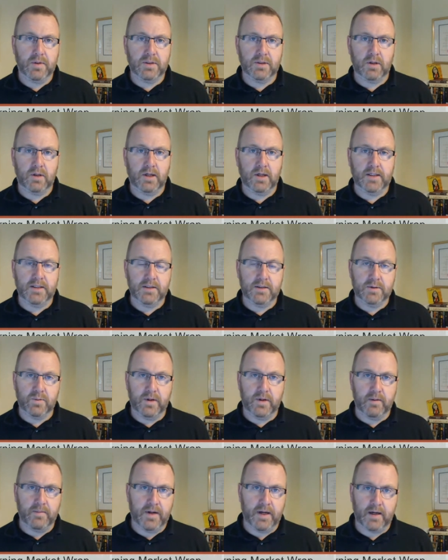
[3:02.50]
consolidation is
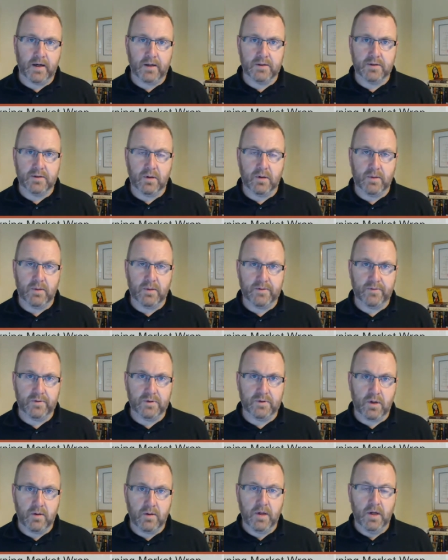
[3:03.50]
where the market goes sideways
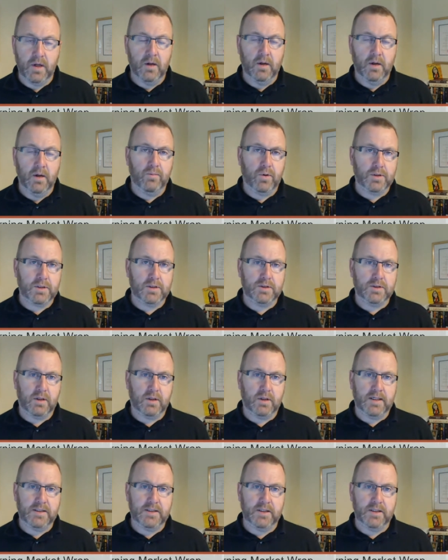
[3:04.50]
for a time. Price
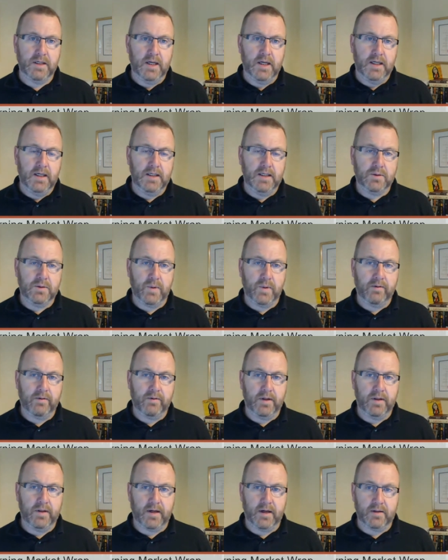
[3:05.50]
consolidation is
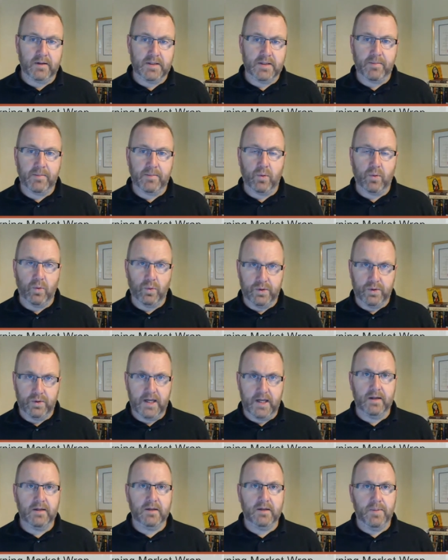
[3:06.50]
where it either goes up or
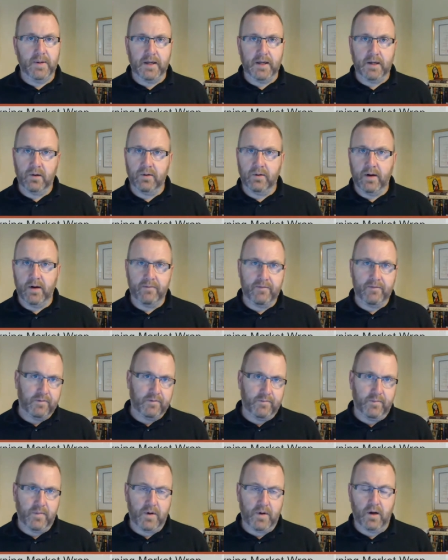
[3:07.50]
down depending on the
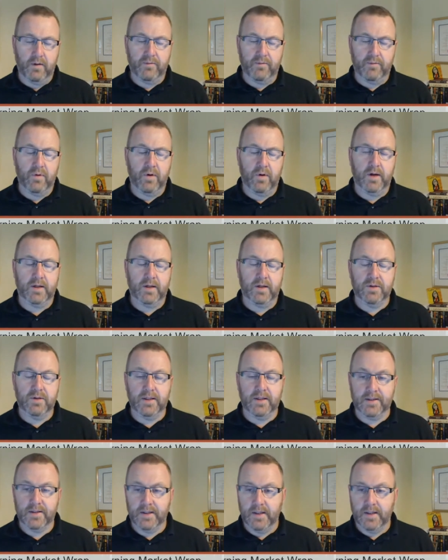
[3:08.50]
overriding
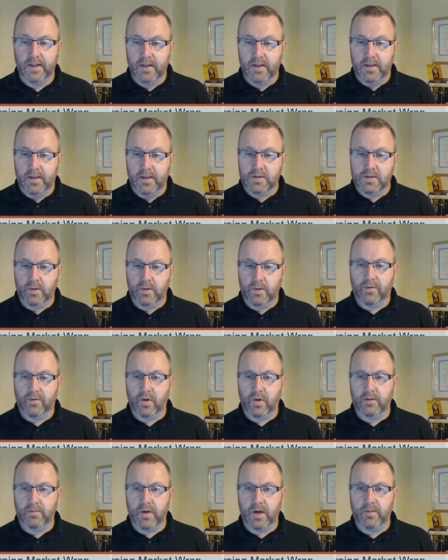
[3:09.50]
trend. So what you've got
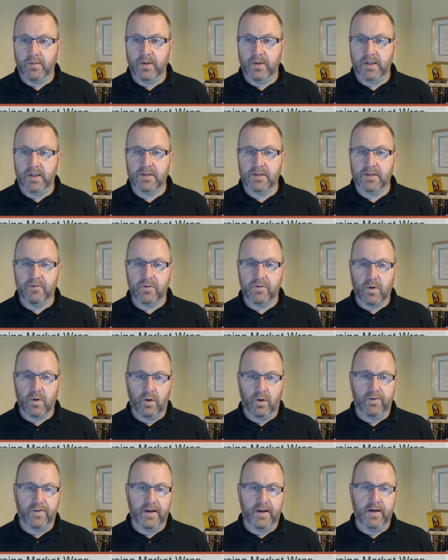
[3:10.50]
at the moment is you've
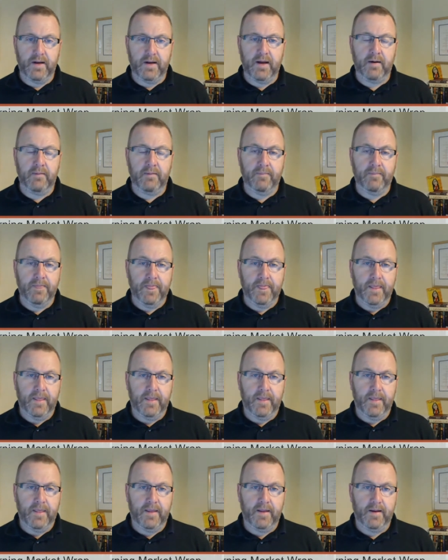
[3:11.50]
got that. Now,
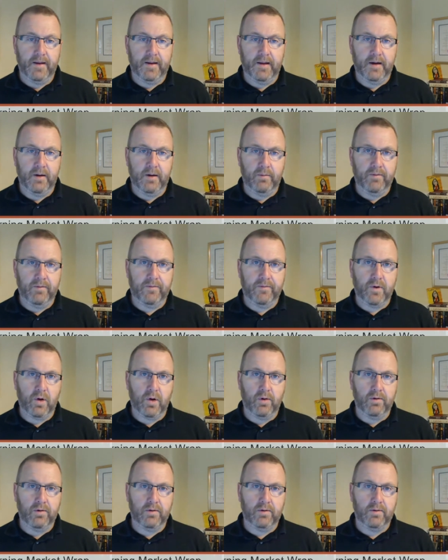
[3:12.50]
you know, we've
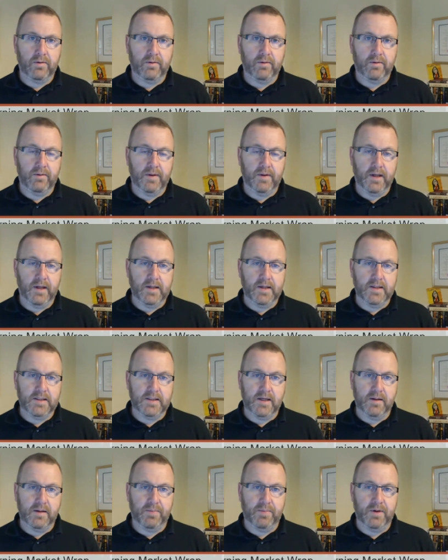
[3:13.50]
got the
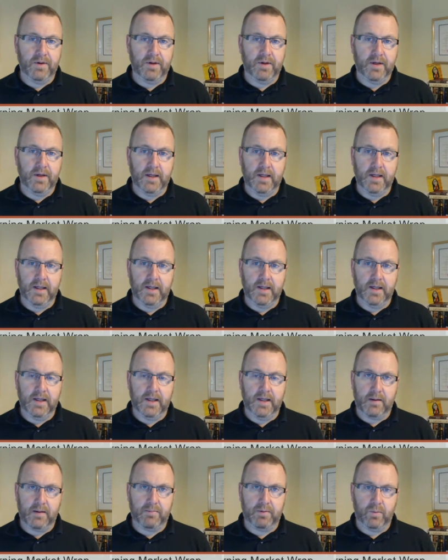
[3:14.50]
ECB in a
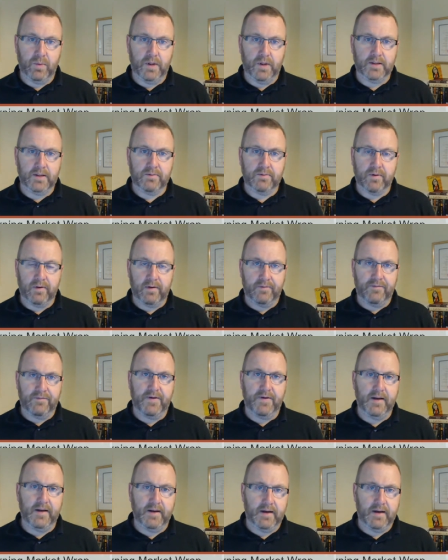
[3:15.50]
couple of weeks. We've got the
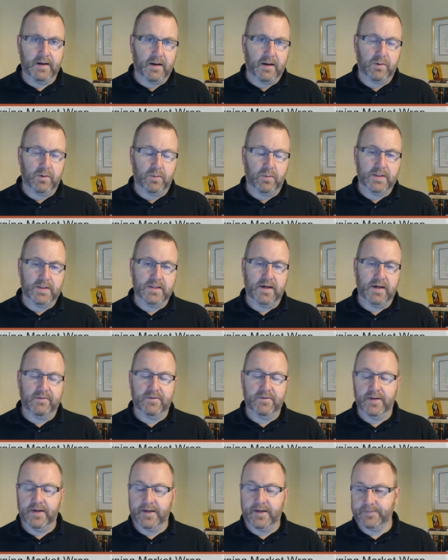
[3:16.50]
Fed a couple of weeks
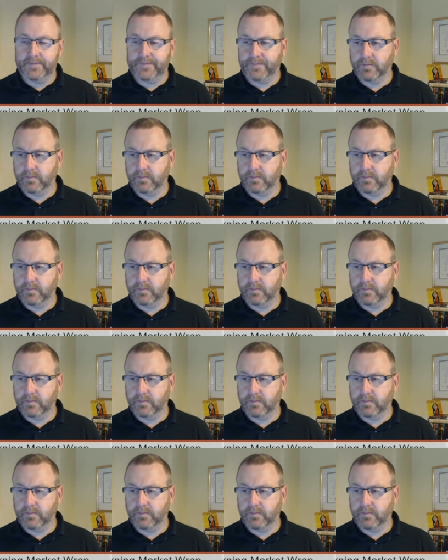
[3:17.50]
after that.